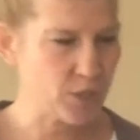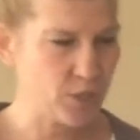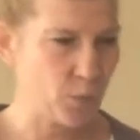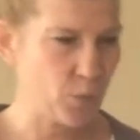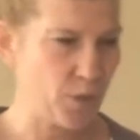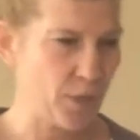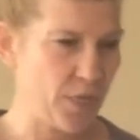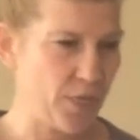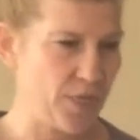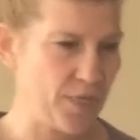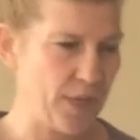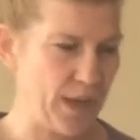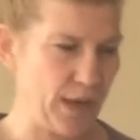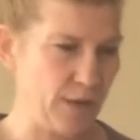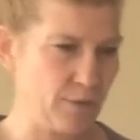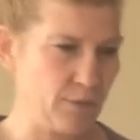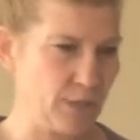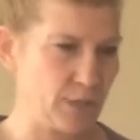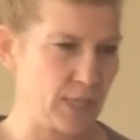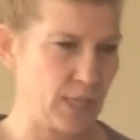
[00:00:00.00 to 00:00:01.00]
to
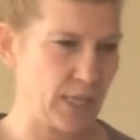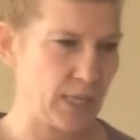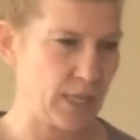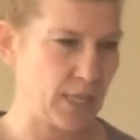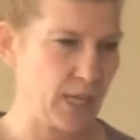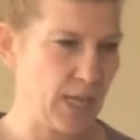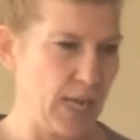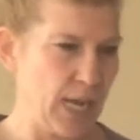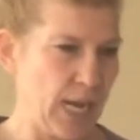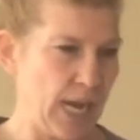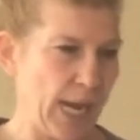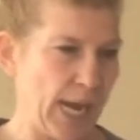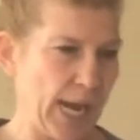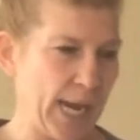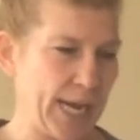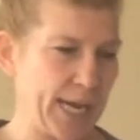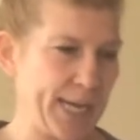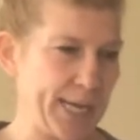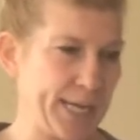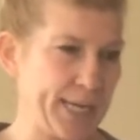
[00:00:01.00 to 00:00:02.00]
1,000.
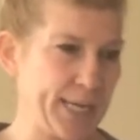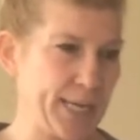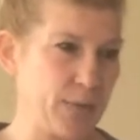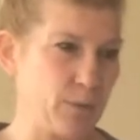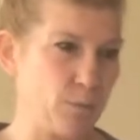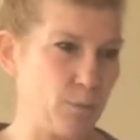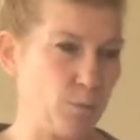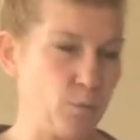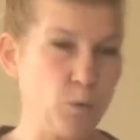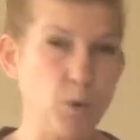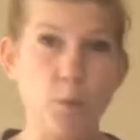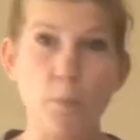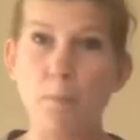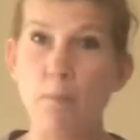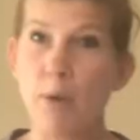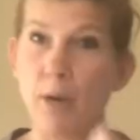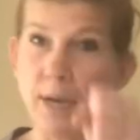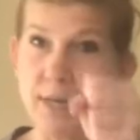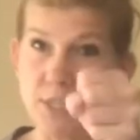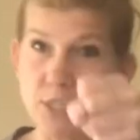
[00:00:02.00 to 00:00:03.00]
And we'll
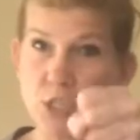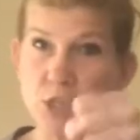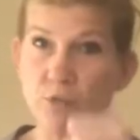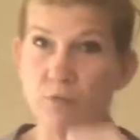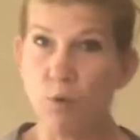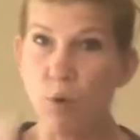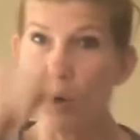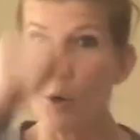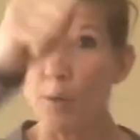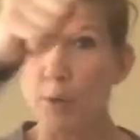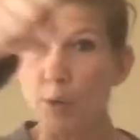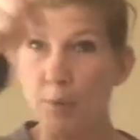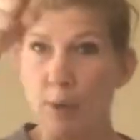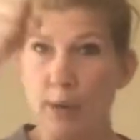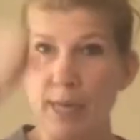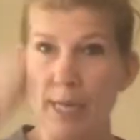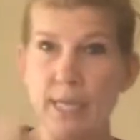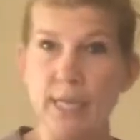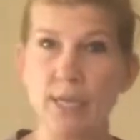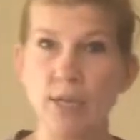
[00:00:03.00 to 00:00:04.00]
punch forward.
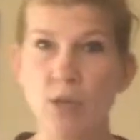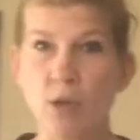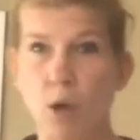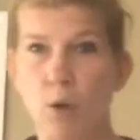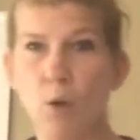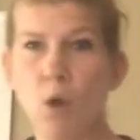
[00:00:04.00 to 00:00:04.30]
Ready? Go.